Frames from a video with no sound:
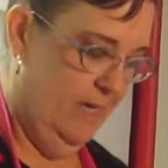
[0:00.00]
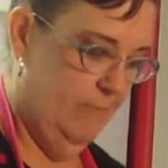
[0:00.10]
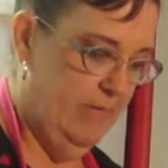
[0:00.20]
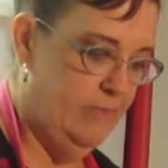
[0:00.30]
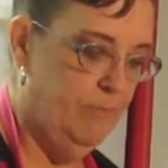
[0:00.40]

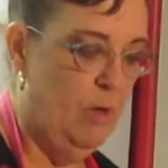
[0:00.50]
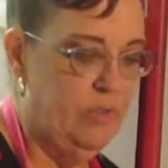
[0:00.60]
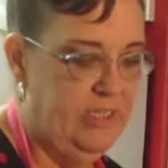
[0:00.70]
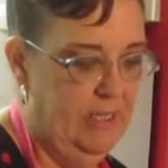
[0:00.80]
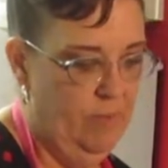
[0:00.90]
It's
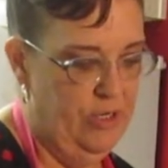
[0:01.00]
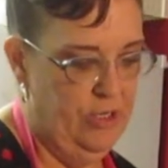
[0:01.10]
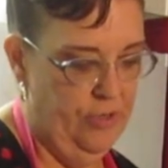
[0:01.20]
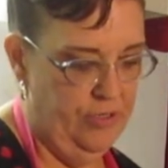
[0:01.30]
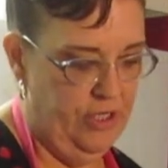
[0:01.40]
mostly when
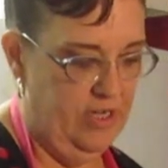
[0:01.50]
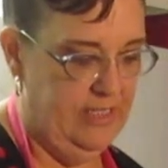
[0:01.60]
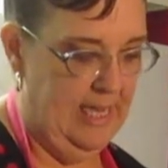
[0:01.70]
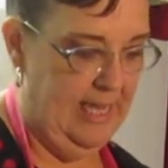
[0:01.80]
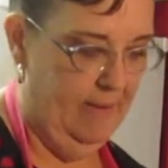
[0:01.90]
you're
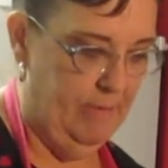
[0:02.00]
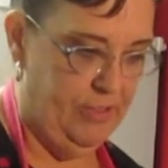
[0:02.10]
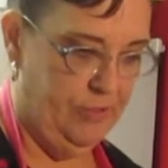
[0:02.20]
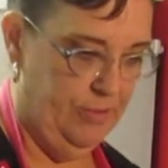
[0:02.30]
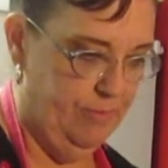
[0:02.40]
sauteing
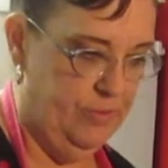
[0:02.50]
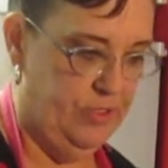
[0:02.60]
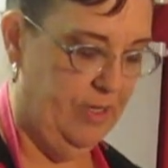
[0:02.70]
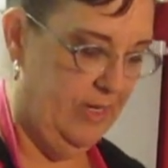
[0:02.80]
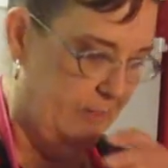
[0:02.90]
mushrooms,
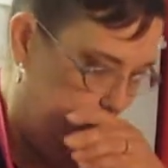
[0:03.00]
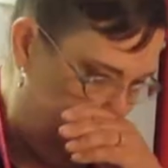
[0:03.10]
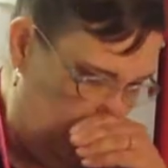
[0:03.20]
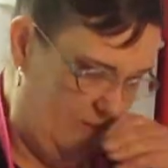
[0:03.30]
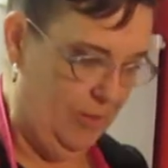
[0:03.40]

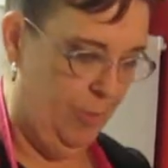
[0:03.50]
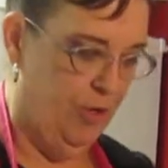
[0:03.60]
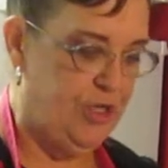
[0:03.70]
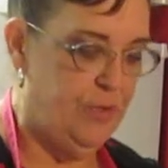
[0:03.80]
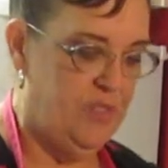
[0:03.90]
you're
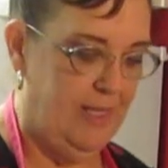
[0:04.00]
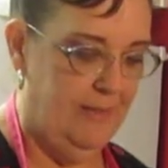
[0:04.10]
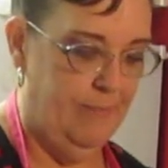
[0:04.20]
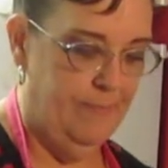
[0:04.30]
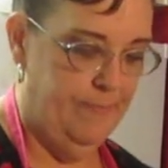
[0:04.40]
reducing them.